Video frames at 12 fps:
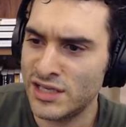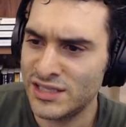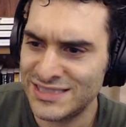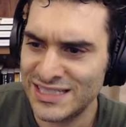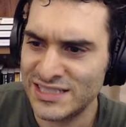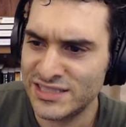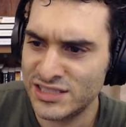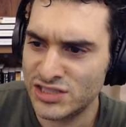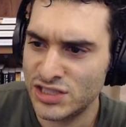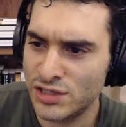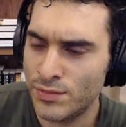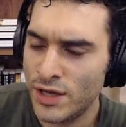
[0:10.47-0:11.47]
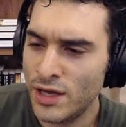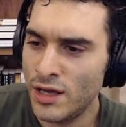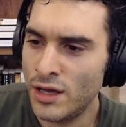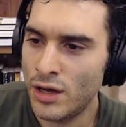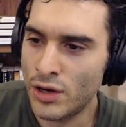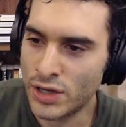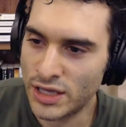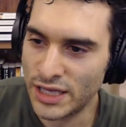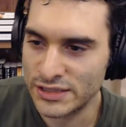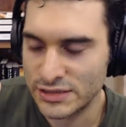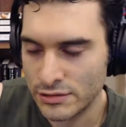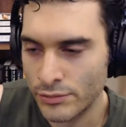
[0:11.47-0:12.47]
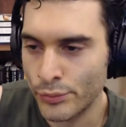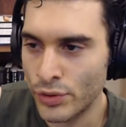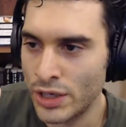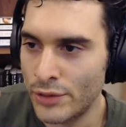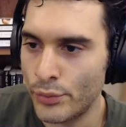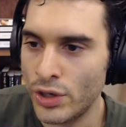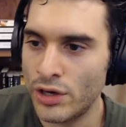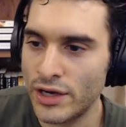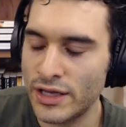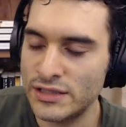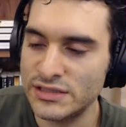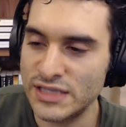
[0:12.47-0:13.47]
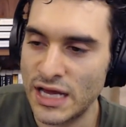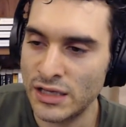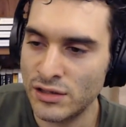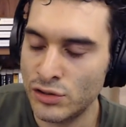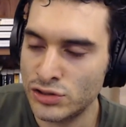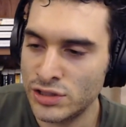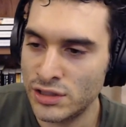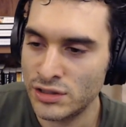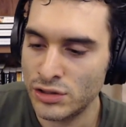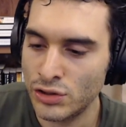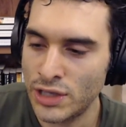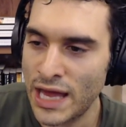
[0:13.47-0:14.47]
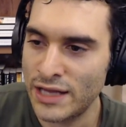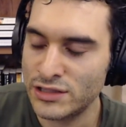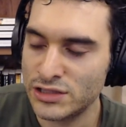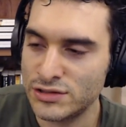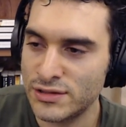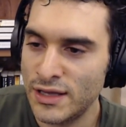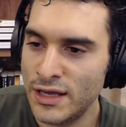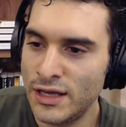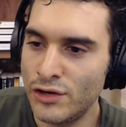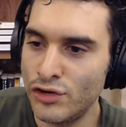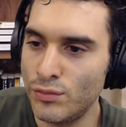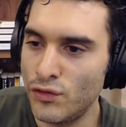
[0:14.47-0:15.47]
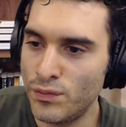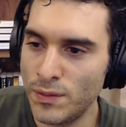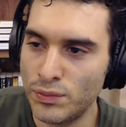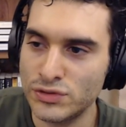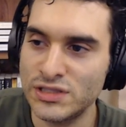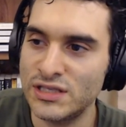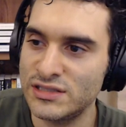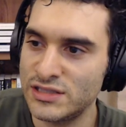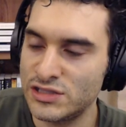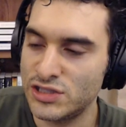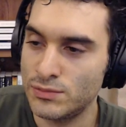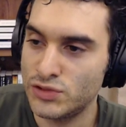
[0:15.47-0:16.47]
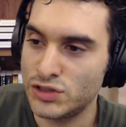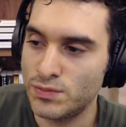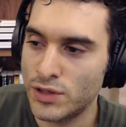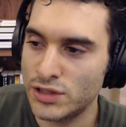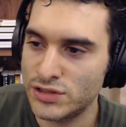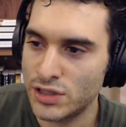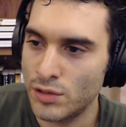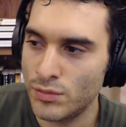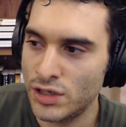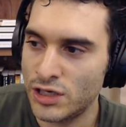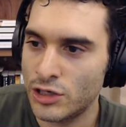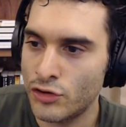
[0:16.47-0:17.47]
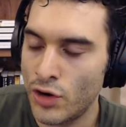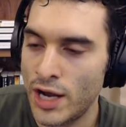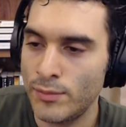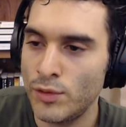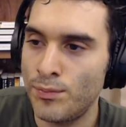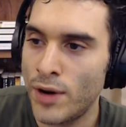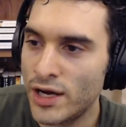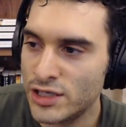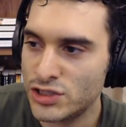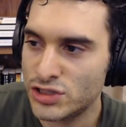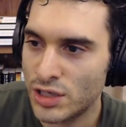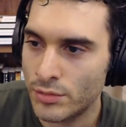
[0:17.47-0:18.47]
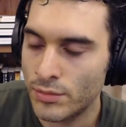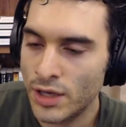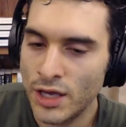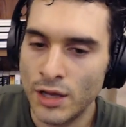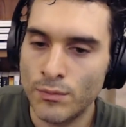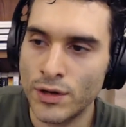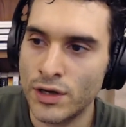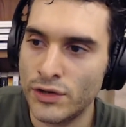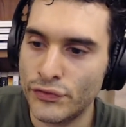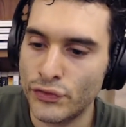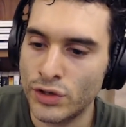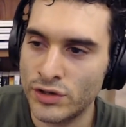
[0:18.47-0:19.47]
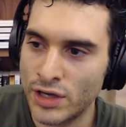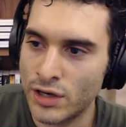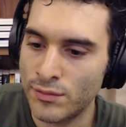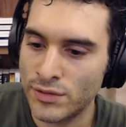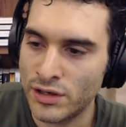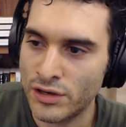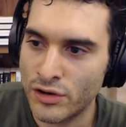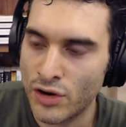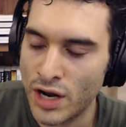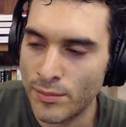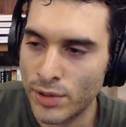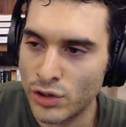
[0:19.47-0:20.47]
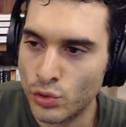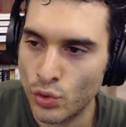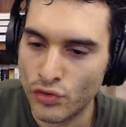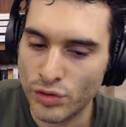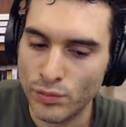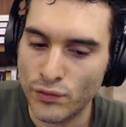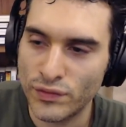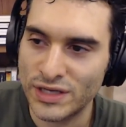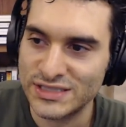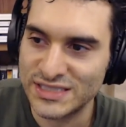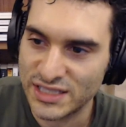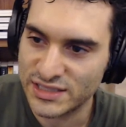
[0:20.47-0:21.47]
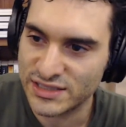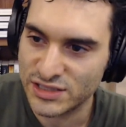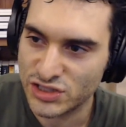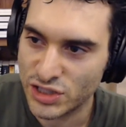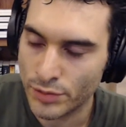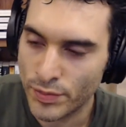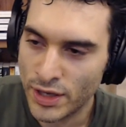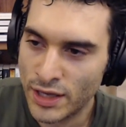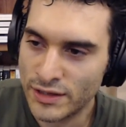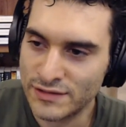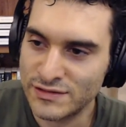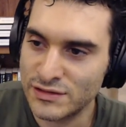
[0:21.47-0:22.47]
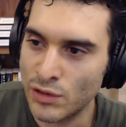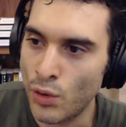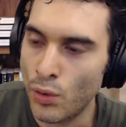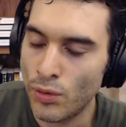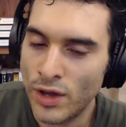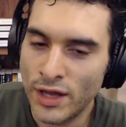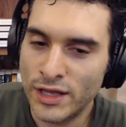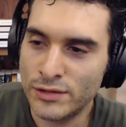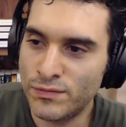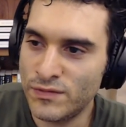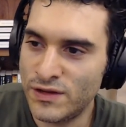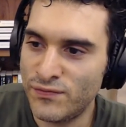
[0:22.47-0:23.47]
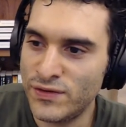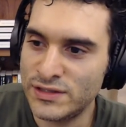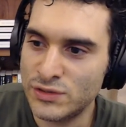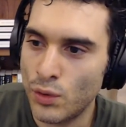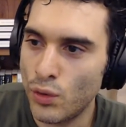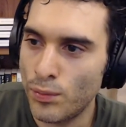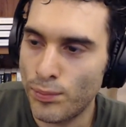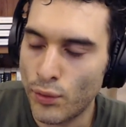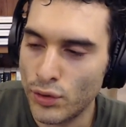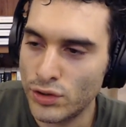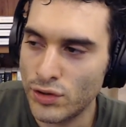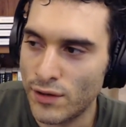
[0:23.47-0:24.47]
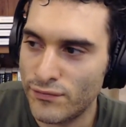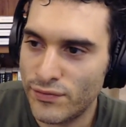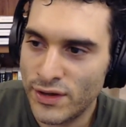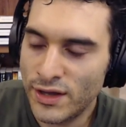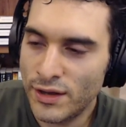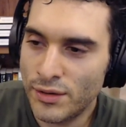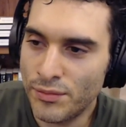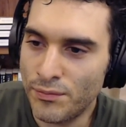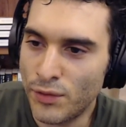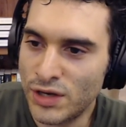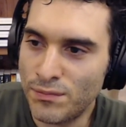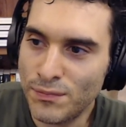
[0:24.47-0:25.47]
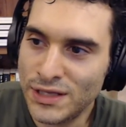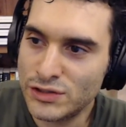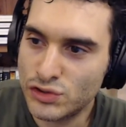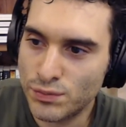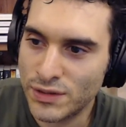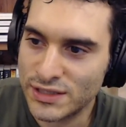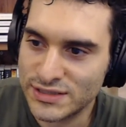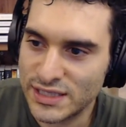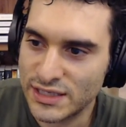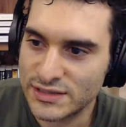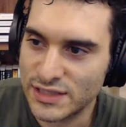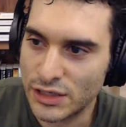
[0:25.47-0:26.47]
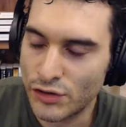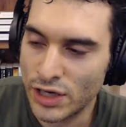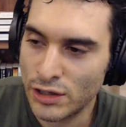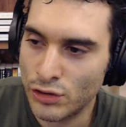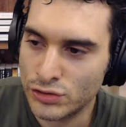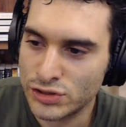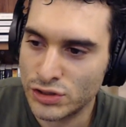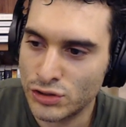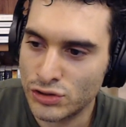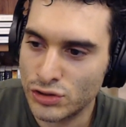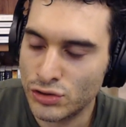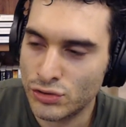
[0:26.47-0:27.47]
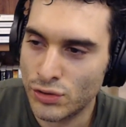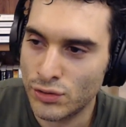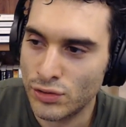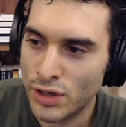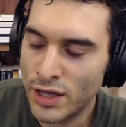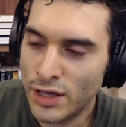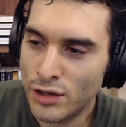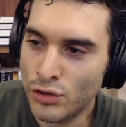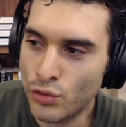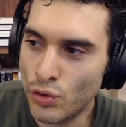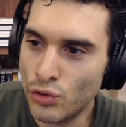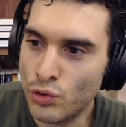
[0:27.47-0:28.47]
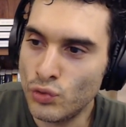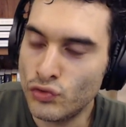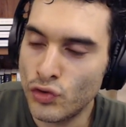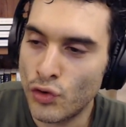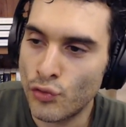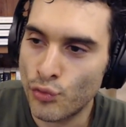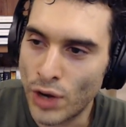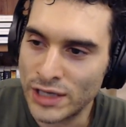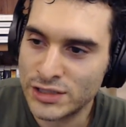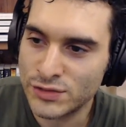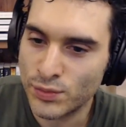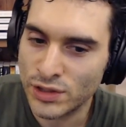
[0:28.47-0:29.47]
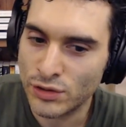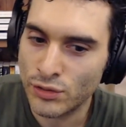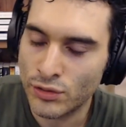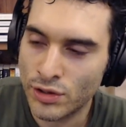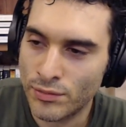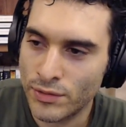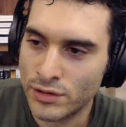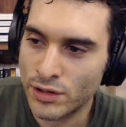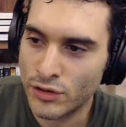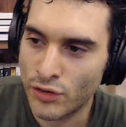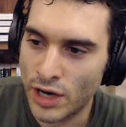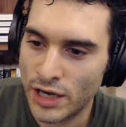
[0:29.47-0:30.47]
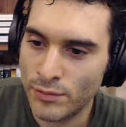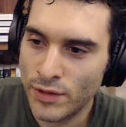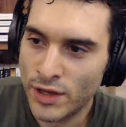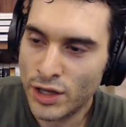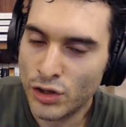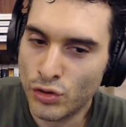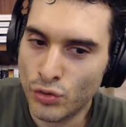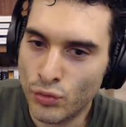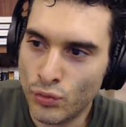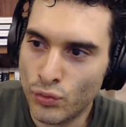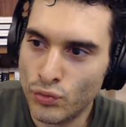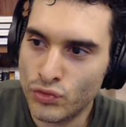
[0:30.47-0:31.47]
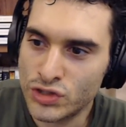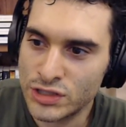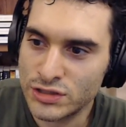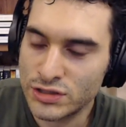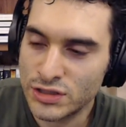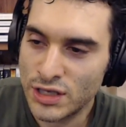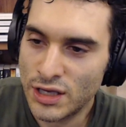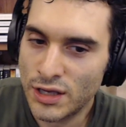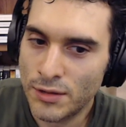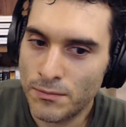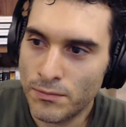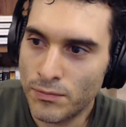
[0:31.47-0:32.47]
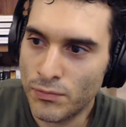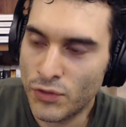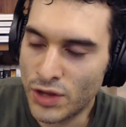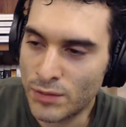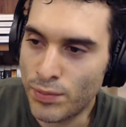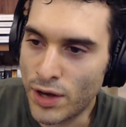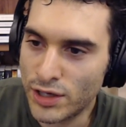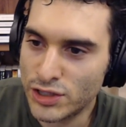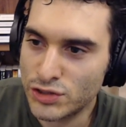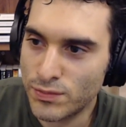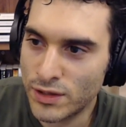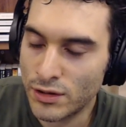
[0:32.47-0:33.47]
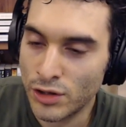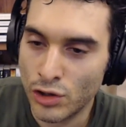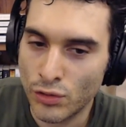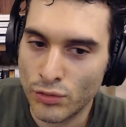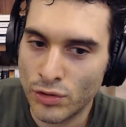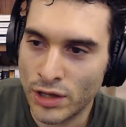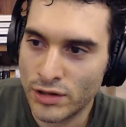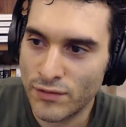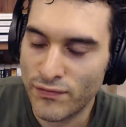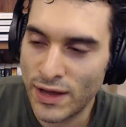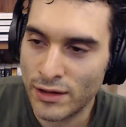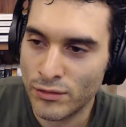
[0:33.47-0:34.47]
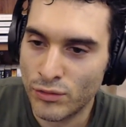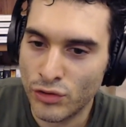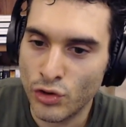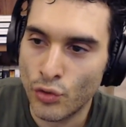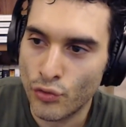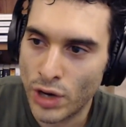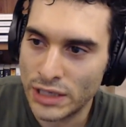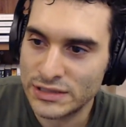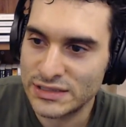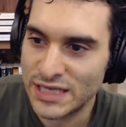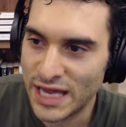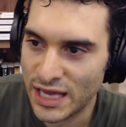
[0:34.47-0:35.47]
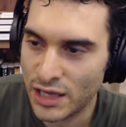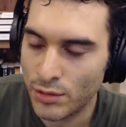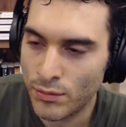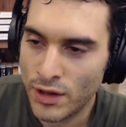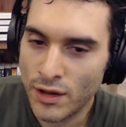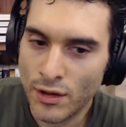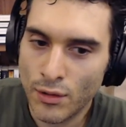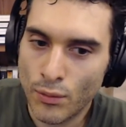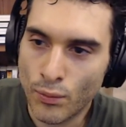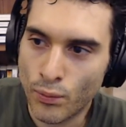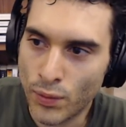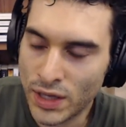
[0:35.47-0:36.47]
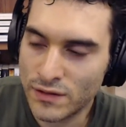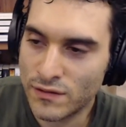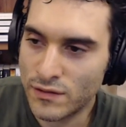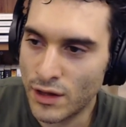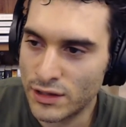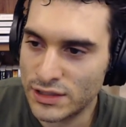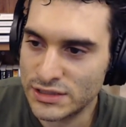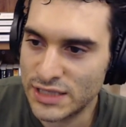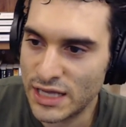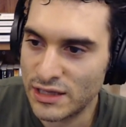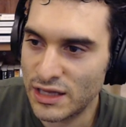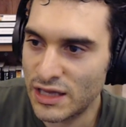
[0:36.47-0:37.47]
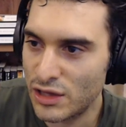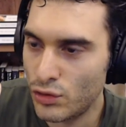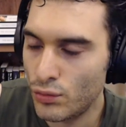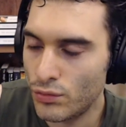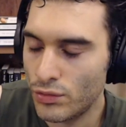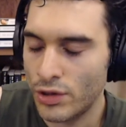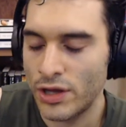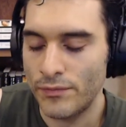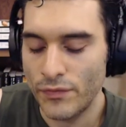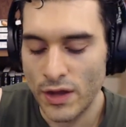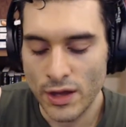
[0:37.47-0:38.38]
citizenship. Okay, yes, we, we are against that. You're, you can't just remove people's citizenship just because they committed a crime. You punish them because you, they committed a crime, but you don't remove their citizenship. This is the whole. It defeats the whole point of what it means to be a citizen, right? You you you don't you don't lose your rights when you commit a crime you just get punishment you know like the fact your rights came with the understanding that you okay